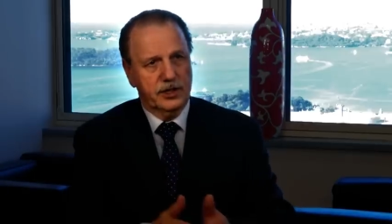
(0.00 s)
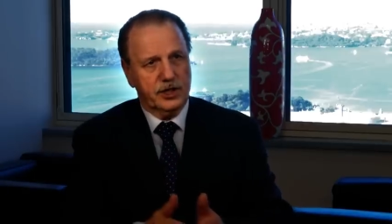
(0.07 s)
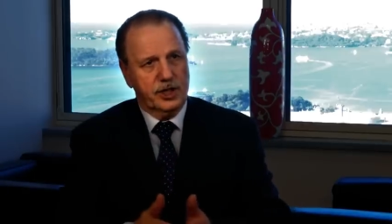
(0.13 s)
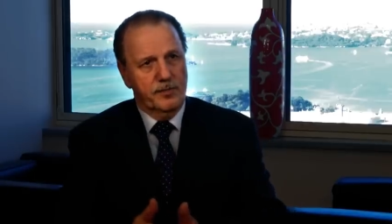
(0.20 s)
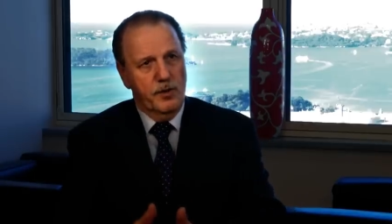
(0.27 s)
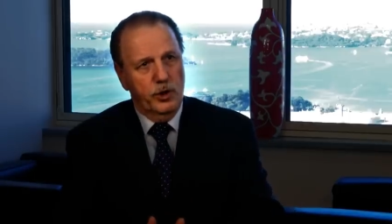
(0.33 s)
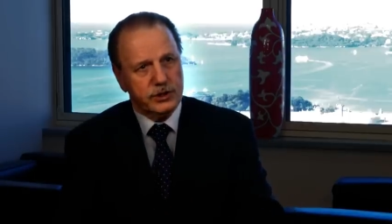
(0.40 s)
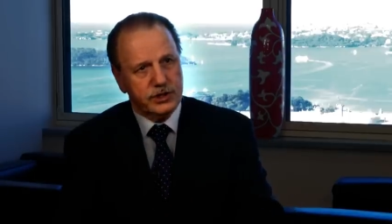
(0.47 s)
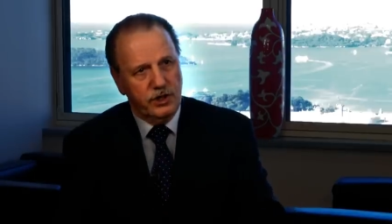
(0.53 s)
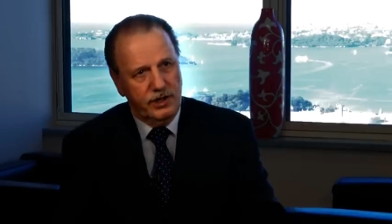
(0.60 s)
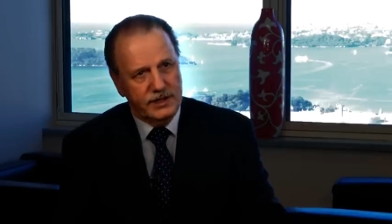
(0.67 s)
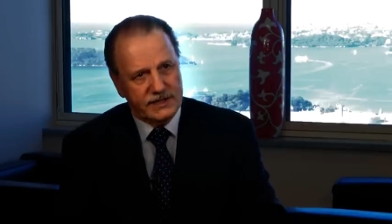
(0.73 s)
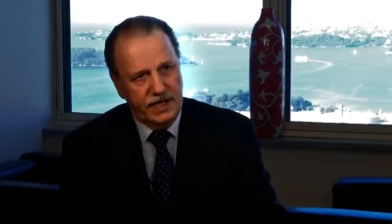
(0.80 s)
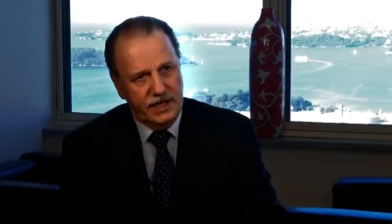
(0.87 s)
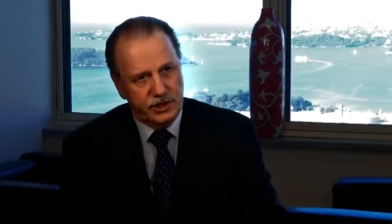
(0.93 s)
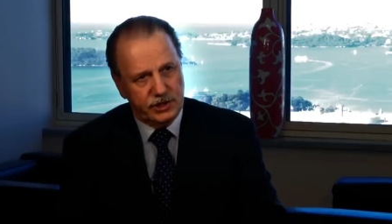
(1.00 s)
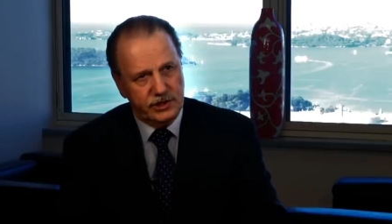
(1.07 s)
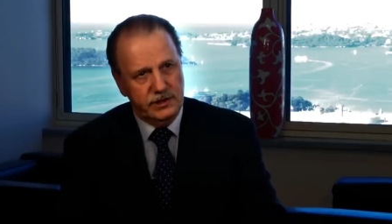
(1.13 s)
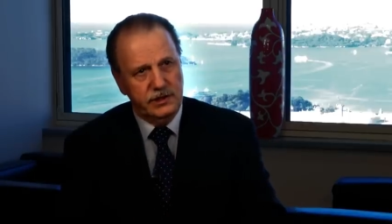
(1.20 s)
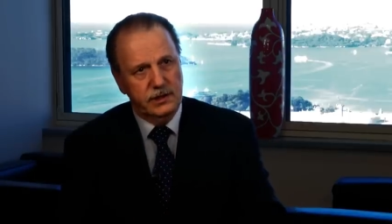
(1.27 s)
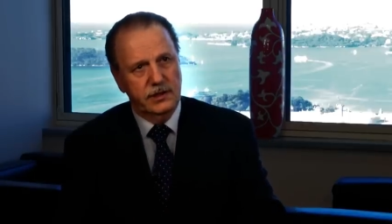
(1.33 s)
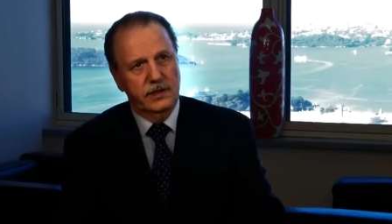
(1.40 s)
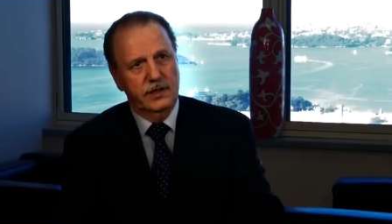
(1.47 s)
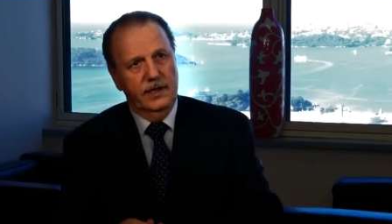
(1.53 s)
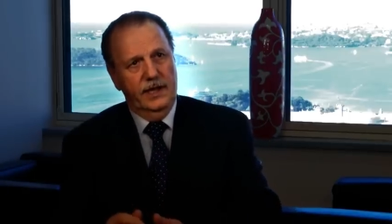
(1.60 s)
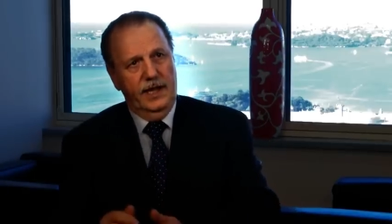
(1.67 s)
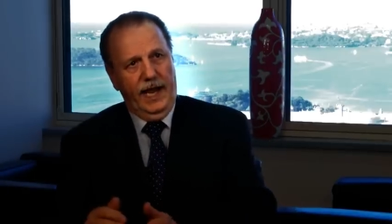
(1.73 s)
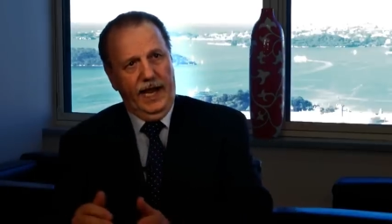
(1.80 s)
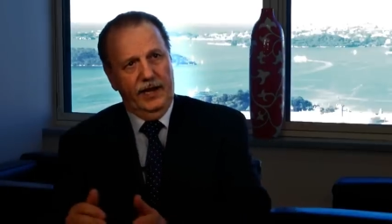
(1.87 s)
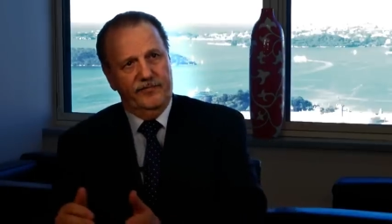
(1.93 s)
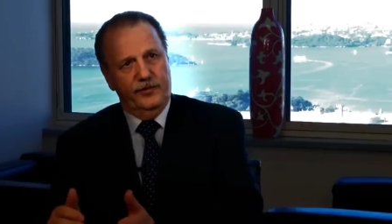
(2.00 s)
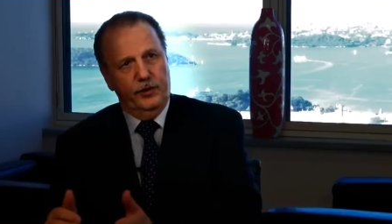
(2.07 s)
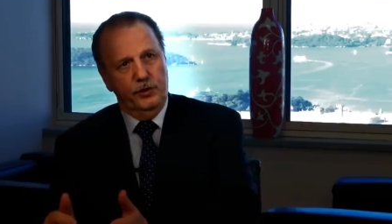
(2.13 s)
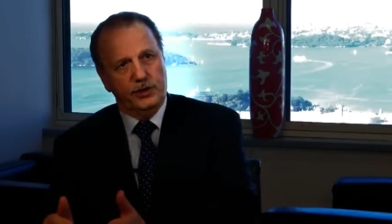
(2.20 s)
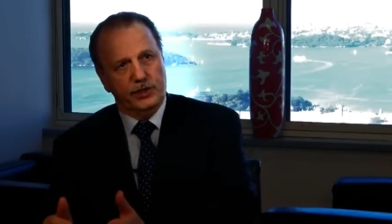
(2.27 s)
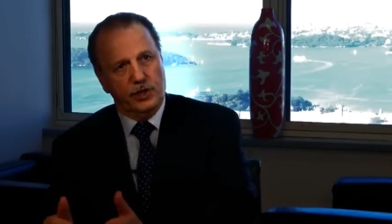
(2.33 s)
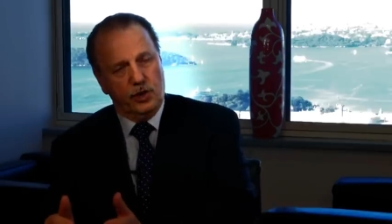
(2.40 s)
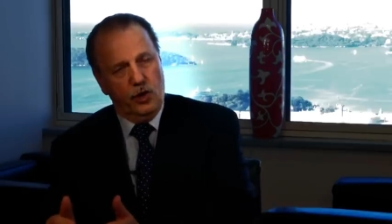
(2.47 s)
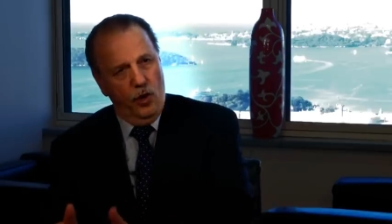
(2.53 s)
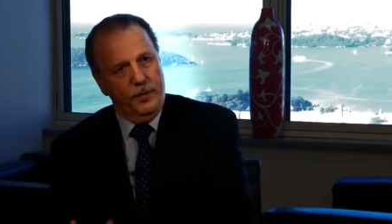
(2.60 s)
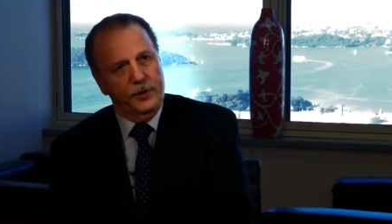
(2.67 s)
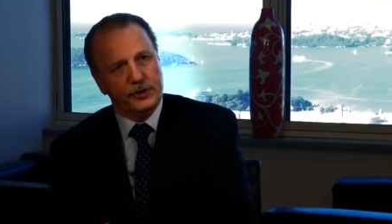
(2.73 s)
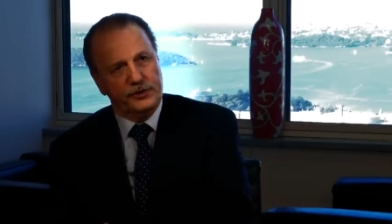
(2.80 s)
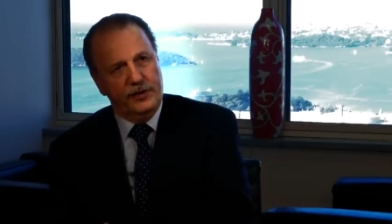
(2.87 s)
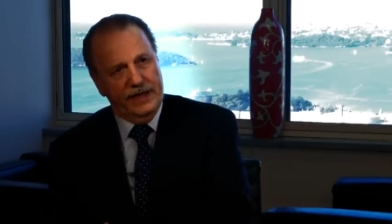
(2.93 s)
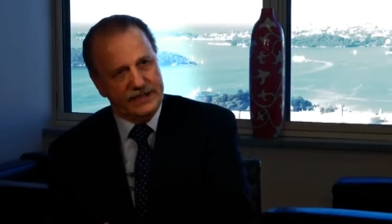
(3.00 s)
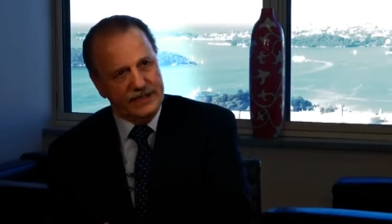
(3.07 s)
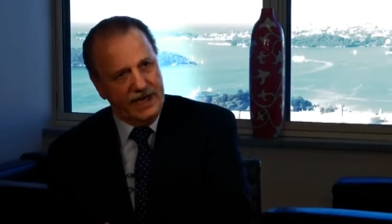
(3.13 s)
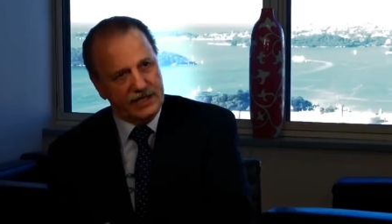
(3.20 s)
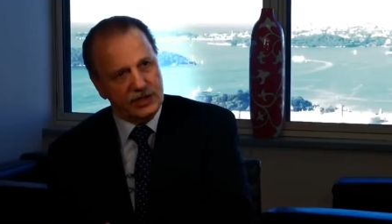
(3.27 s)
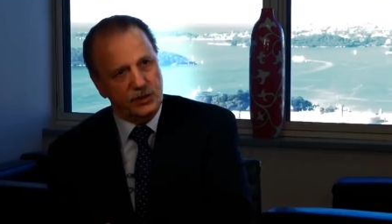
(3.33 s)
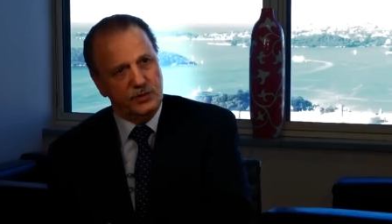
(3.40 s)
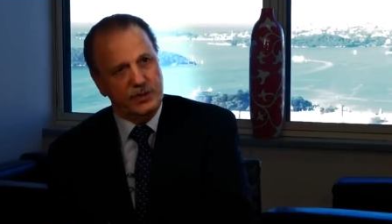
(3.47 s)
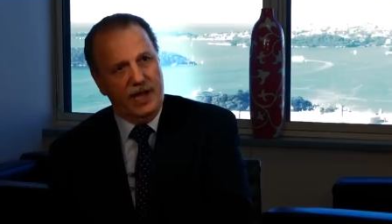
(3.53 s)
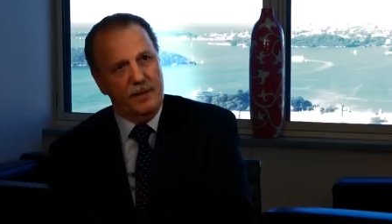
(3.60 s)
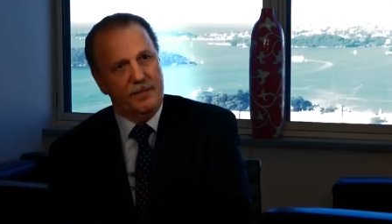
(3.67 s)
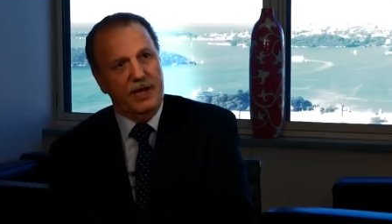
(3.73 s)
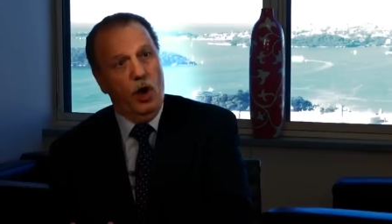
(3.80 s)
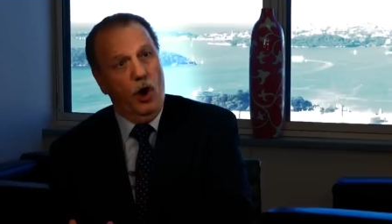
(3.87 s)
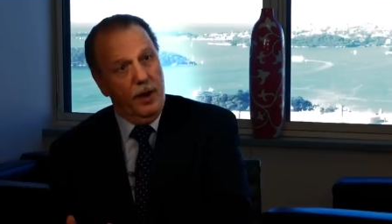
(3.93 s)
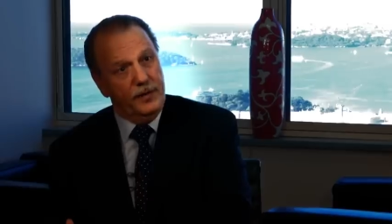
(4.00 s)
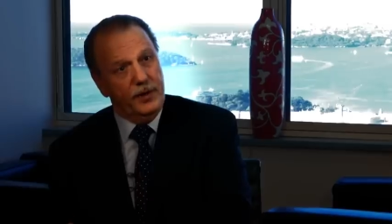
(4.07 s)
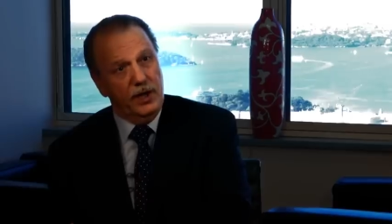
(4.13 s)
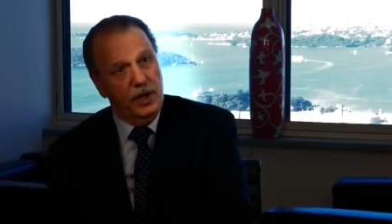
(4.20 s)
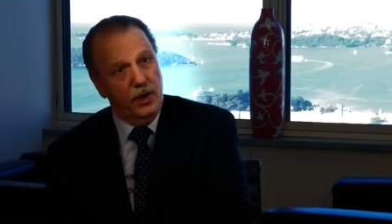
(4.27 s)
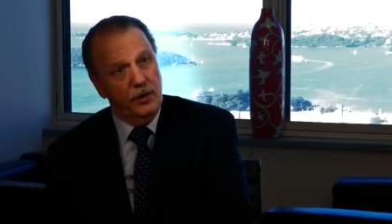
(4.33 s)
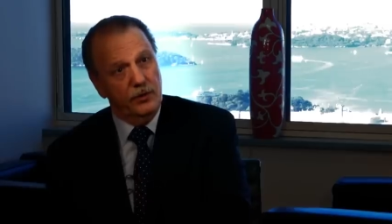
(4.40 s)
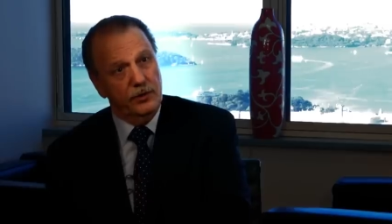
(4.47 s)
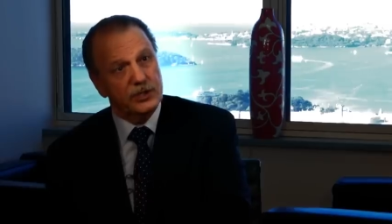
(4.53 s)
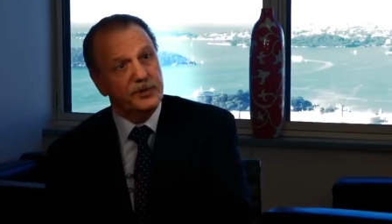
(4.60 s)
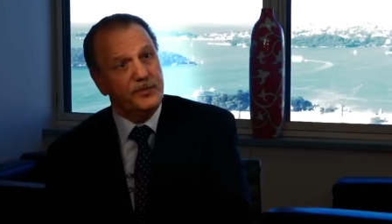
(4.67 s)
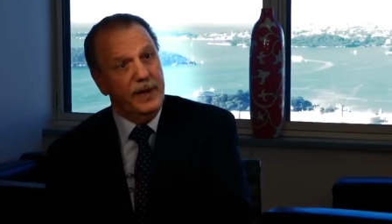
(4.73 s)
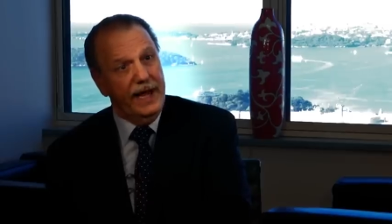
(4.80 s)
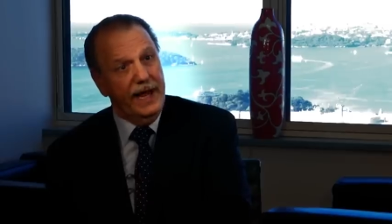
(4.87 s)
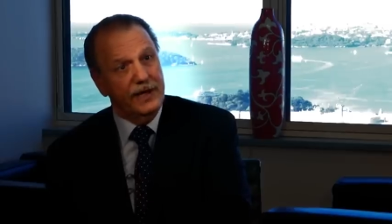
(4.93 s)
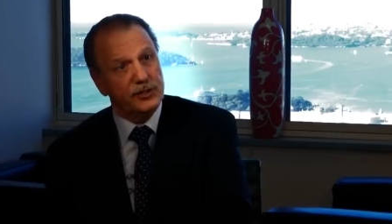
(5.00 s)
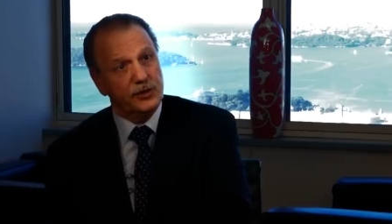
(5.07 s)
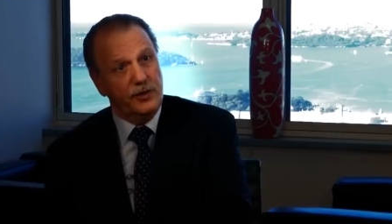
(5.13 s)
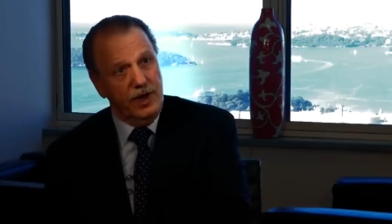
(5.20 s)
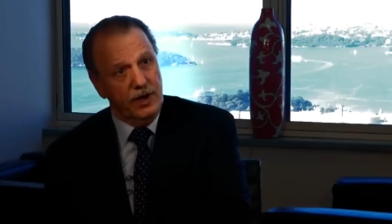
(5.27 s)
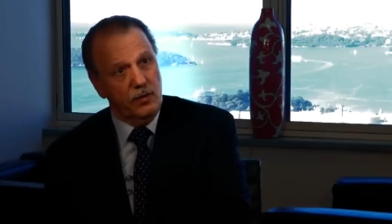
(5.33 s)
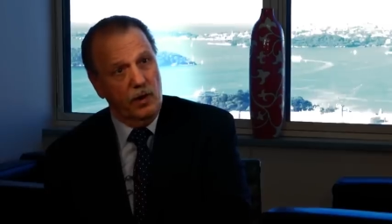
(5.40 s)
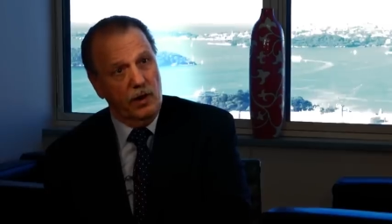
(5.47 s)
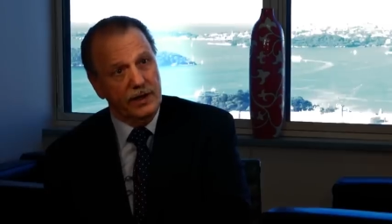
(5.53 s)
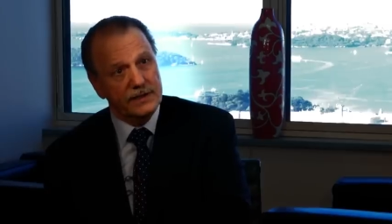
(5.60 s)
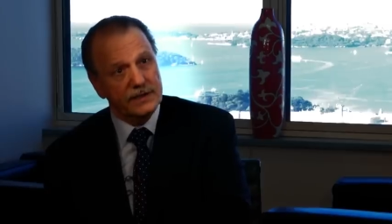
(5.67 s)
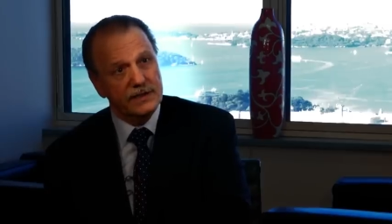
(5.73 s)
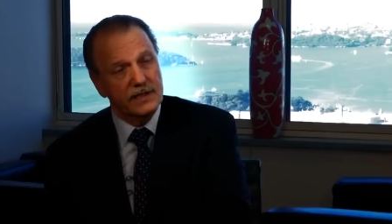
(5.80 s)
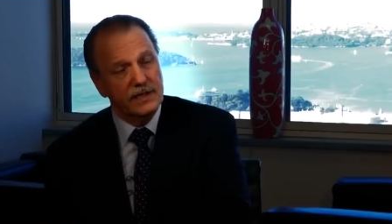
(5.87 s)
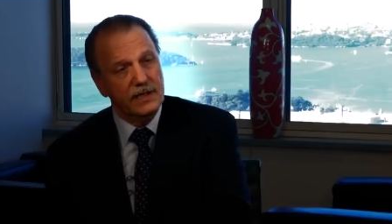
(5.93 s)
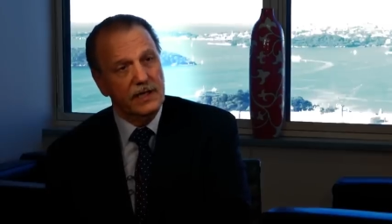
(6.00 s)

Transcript: commercialisation, and future corporate transactions, whether they be IPO, spin-outs or otherwise,